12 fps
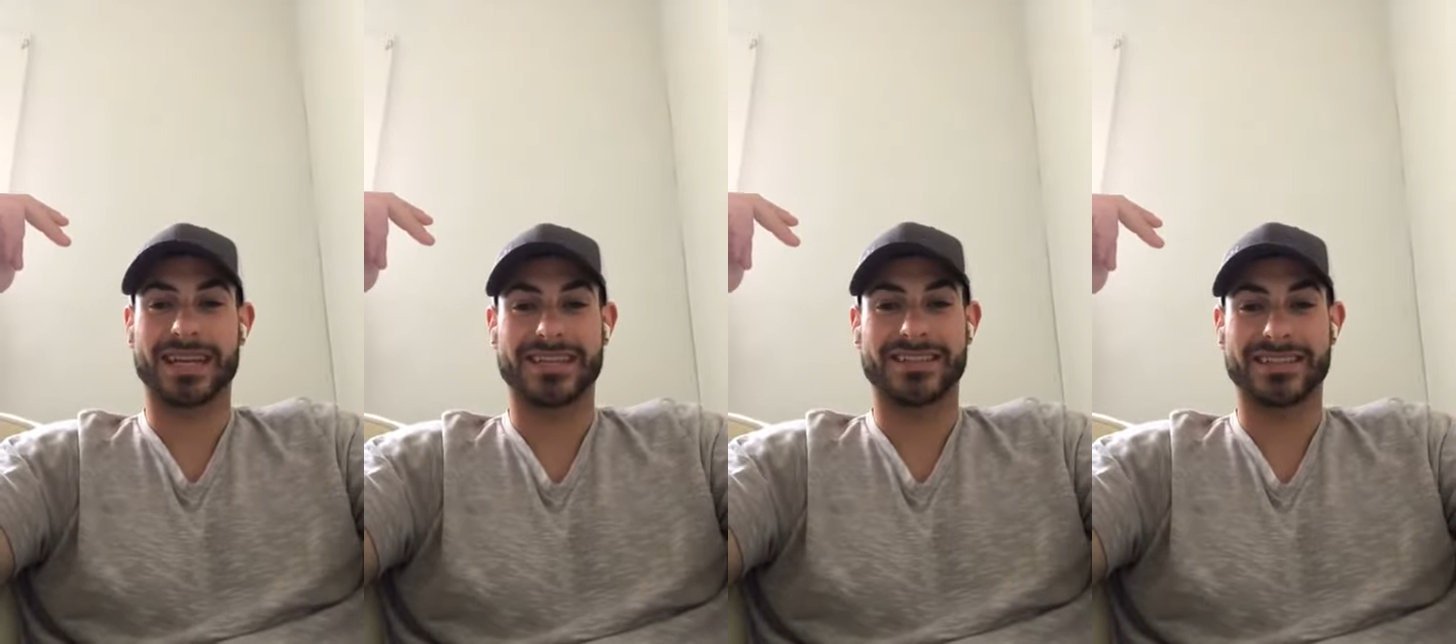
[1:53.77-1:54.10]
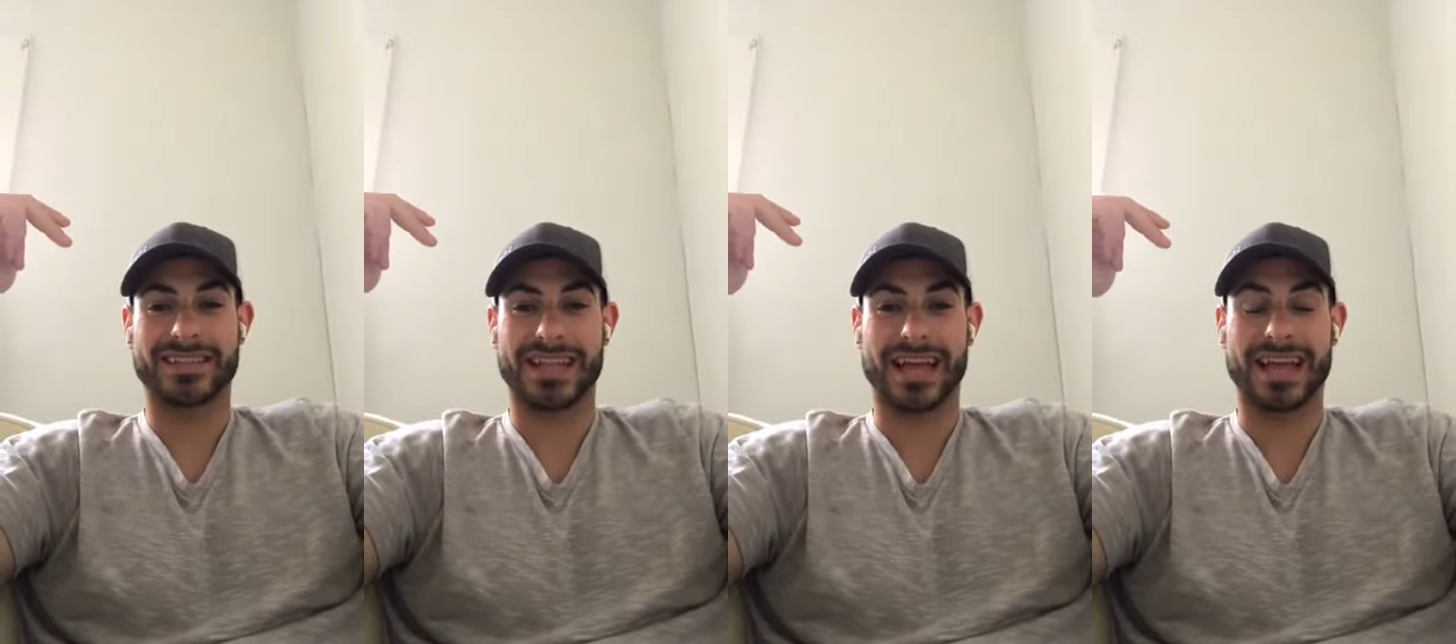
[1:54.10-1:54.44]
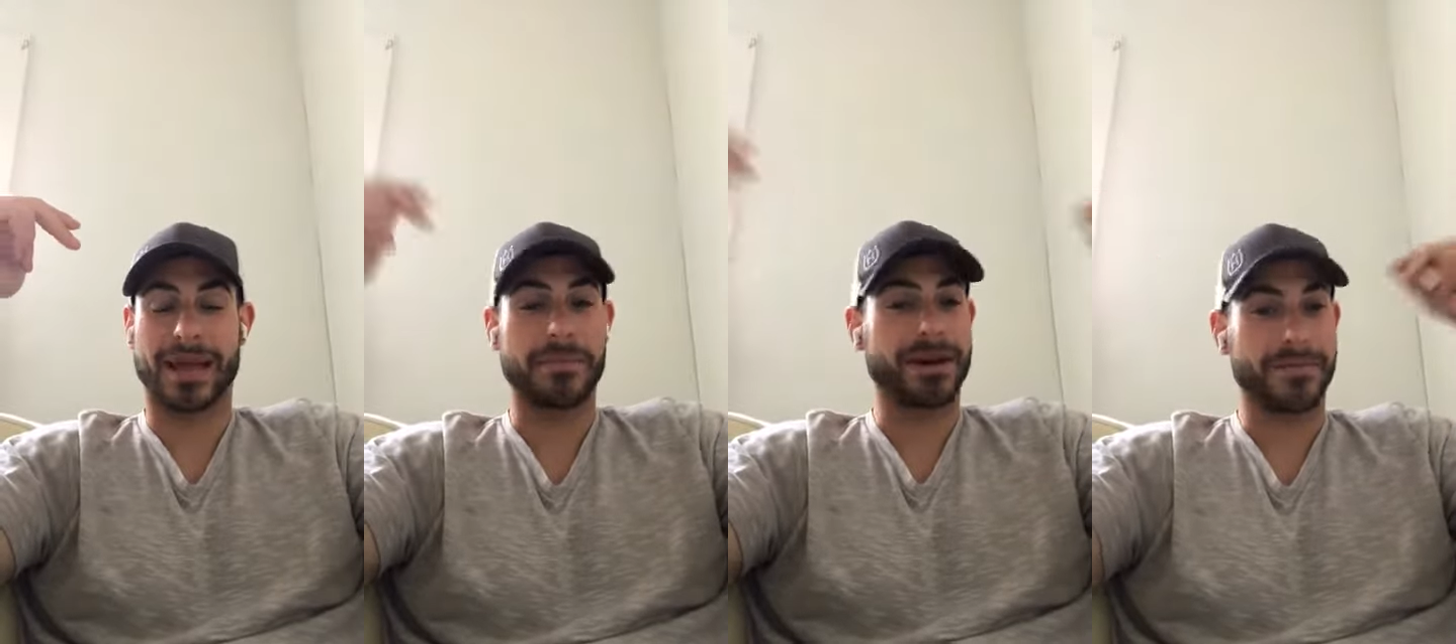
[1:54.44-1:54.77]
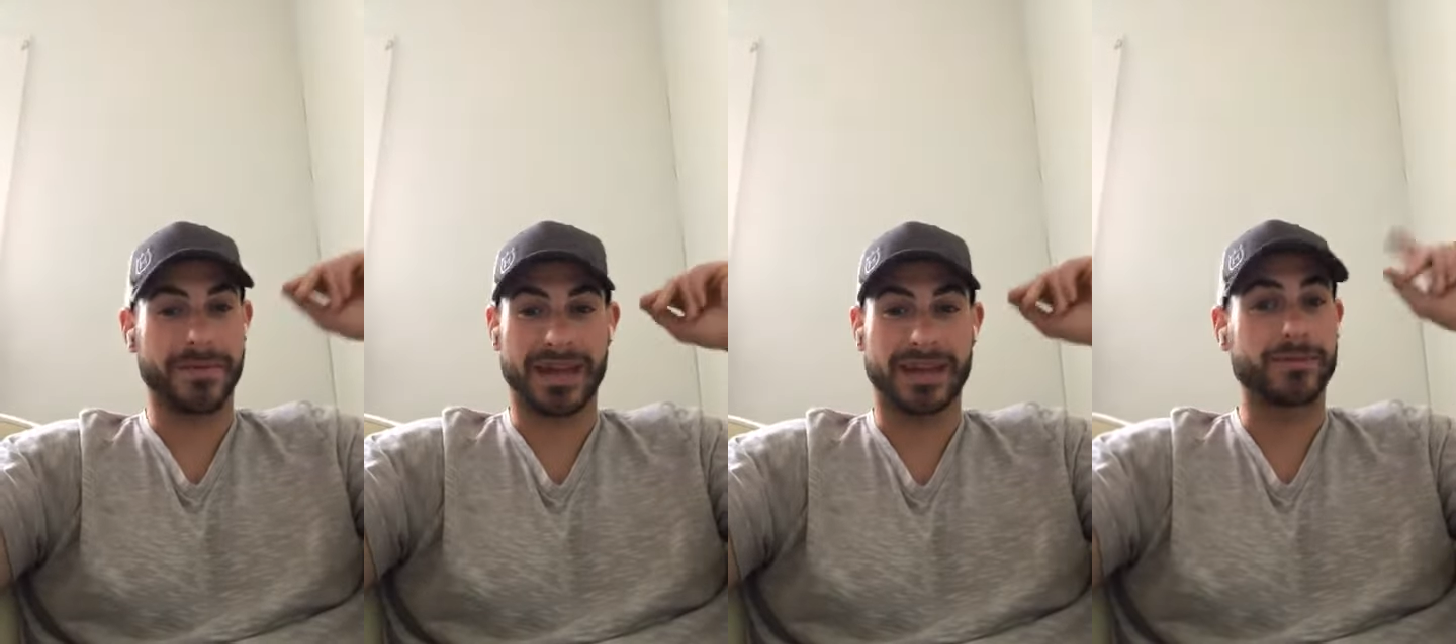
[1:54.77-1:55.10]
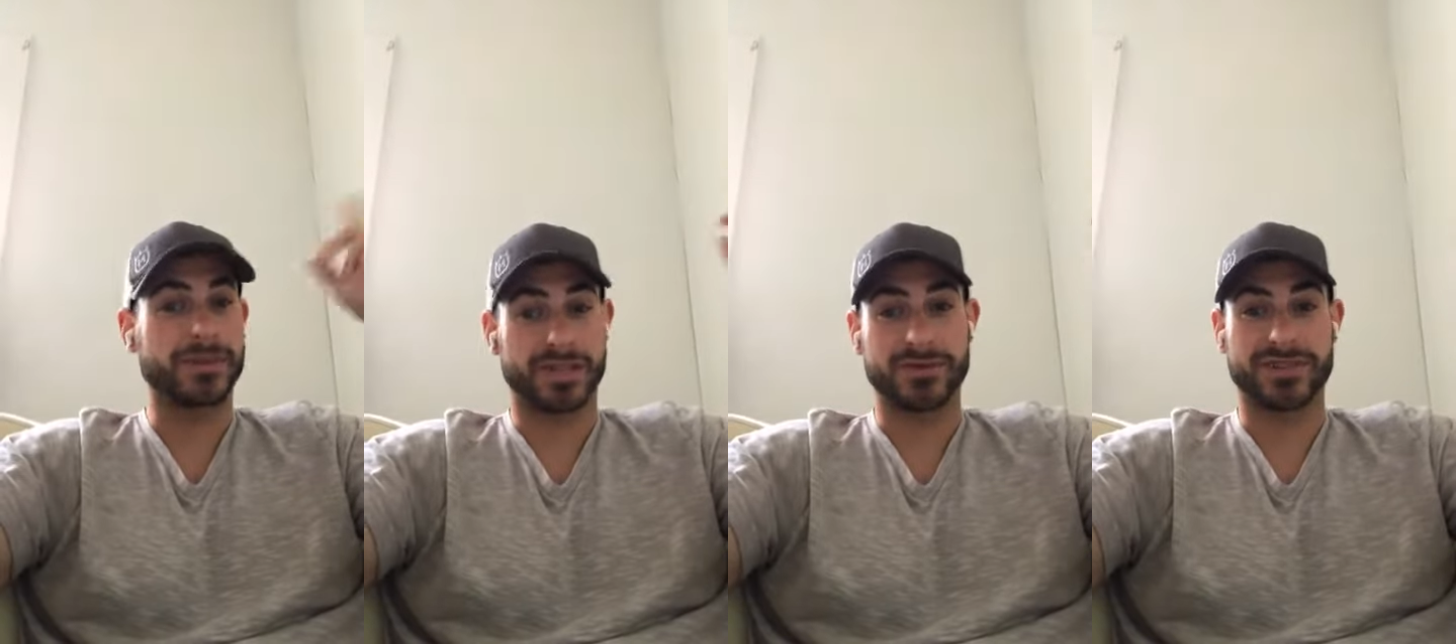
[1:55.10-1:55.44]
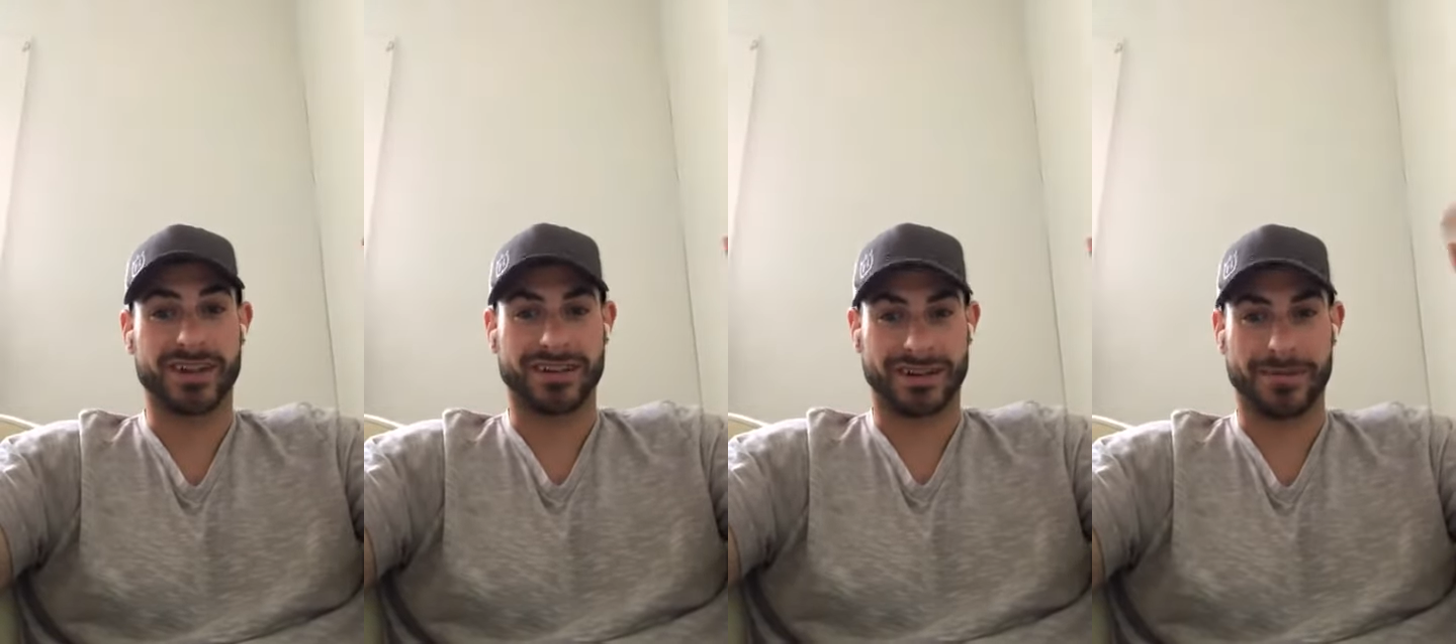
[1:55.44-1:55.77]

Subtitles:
He's just like, I met a man, which he was talking